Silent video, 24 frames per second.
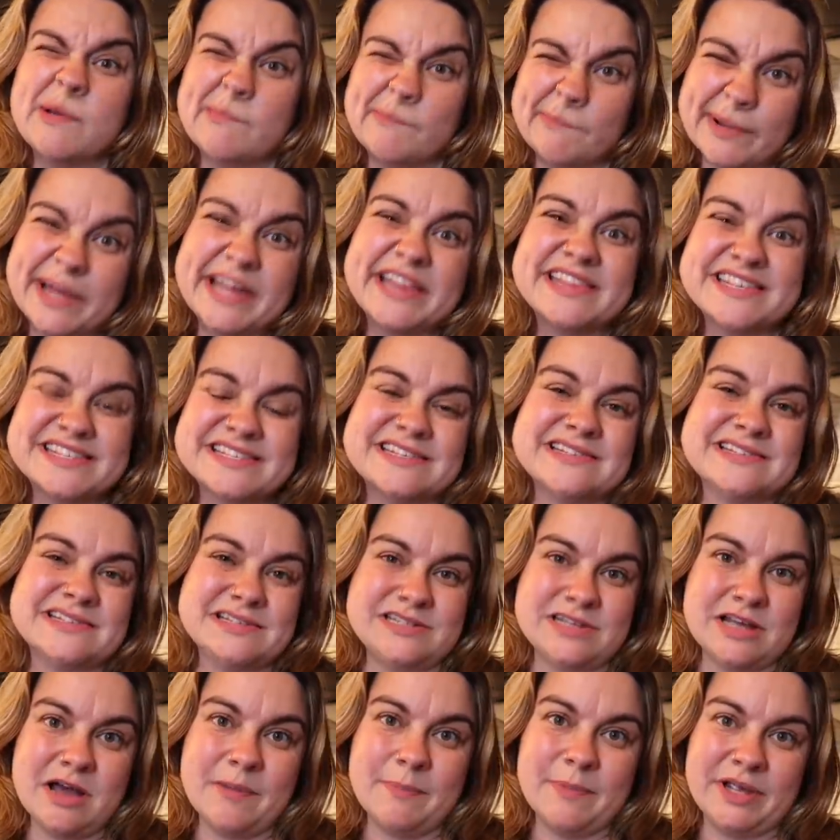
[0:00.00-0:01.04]
But this is a
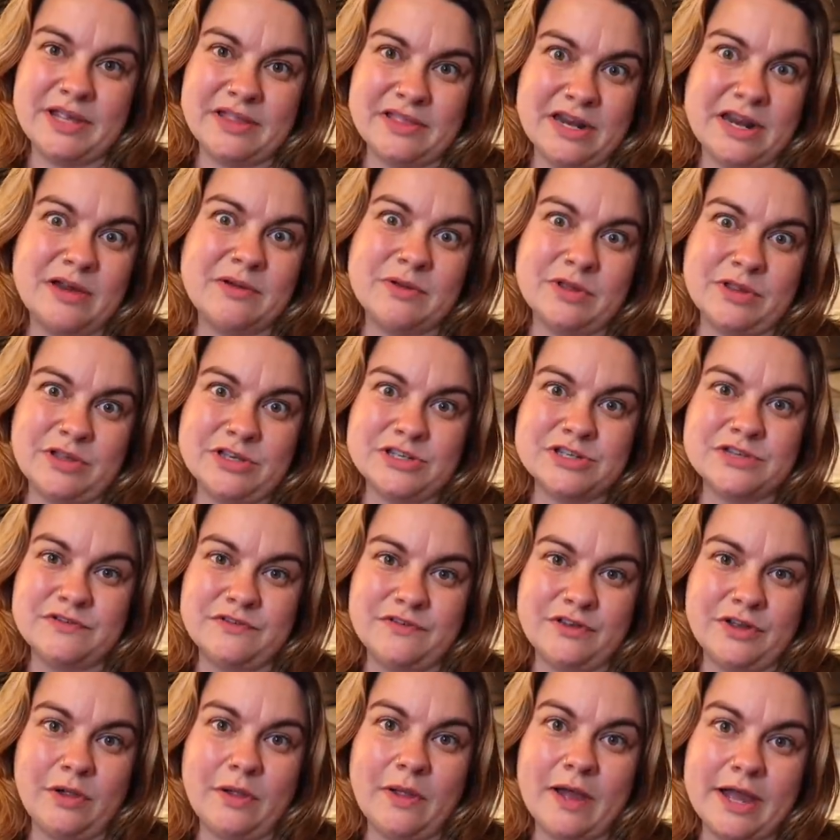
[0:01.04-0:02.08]
topic that I really do
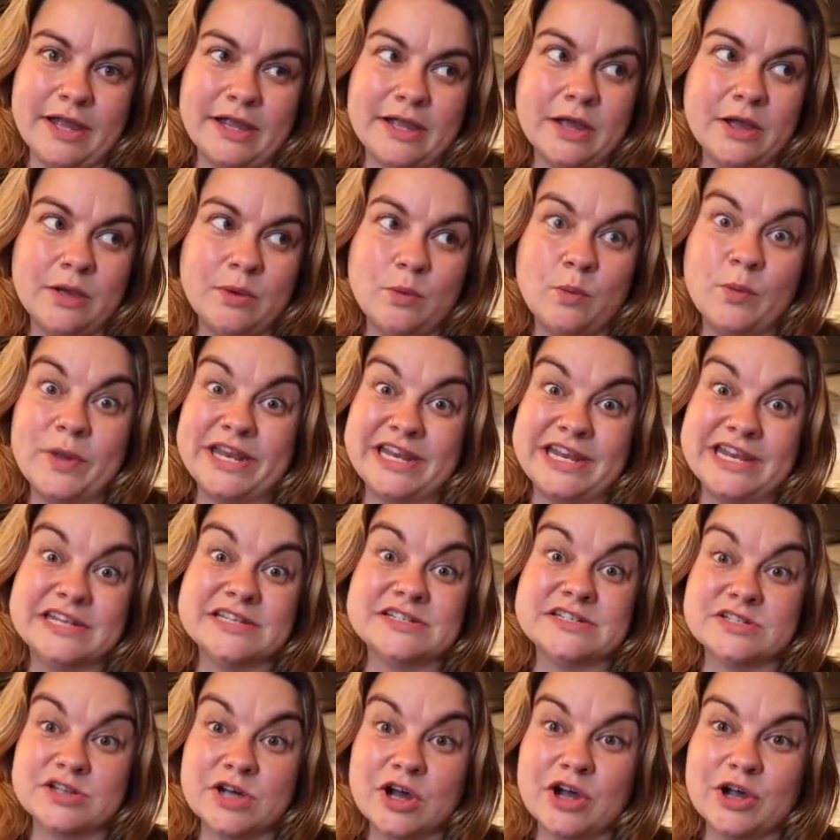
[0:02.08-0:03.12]
feel like we need
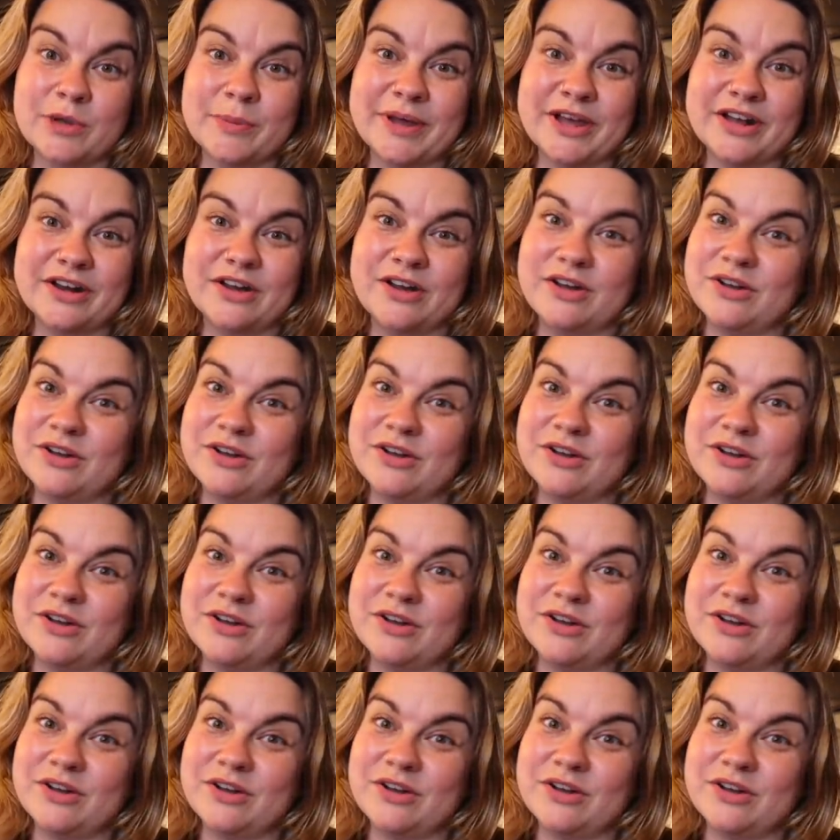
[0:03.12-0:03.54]
to talk about.